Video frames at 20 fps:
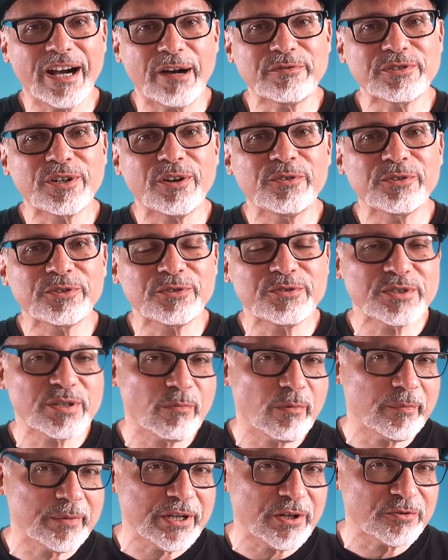I was going through
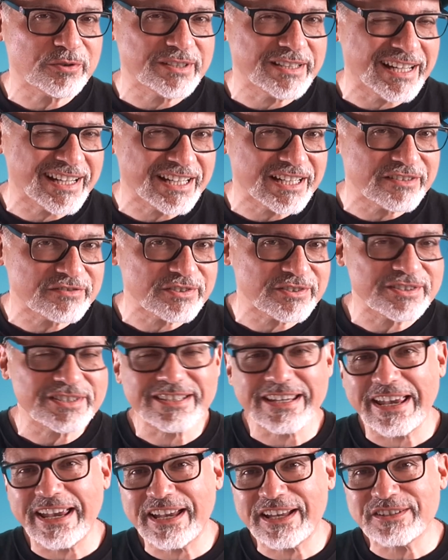some of my old negatives and
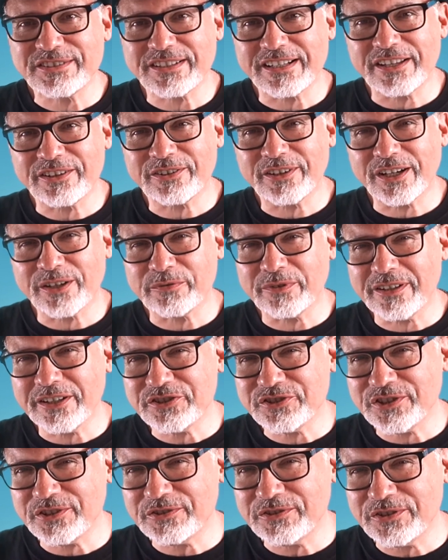scans, and I thought I
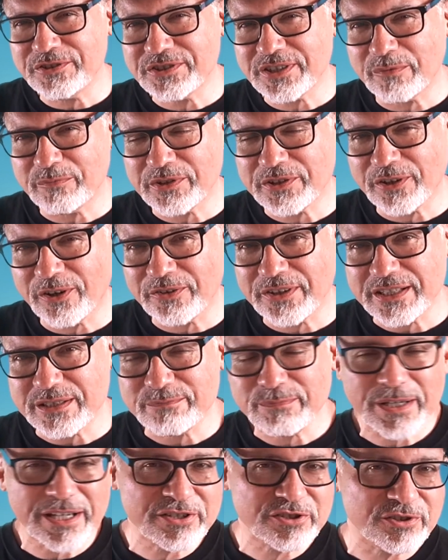really should do something with all
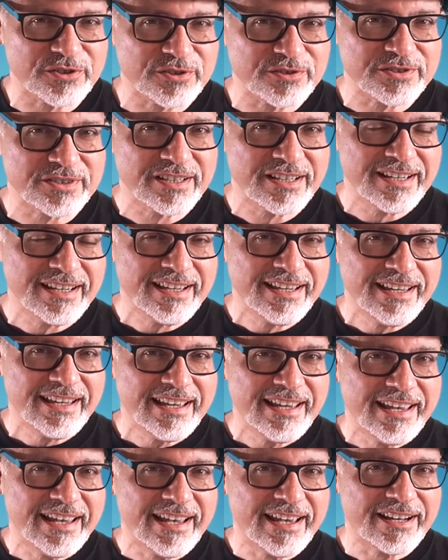these pictures.
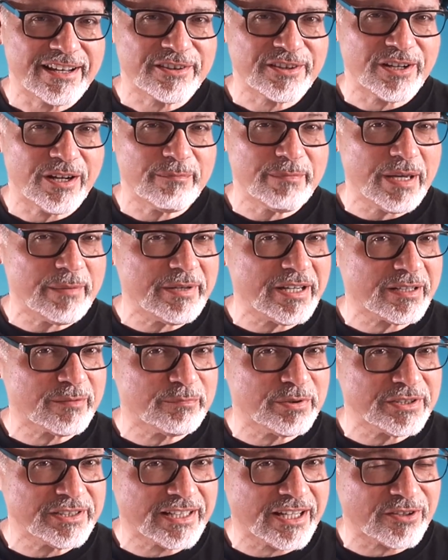And I thought maybe I can put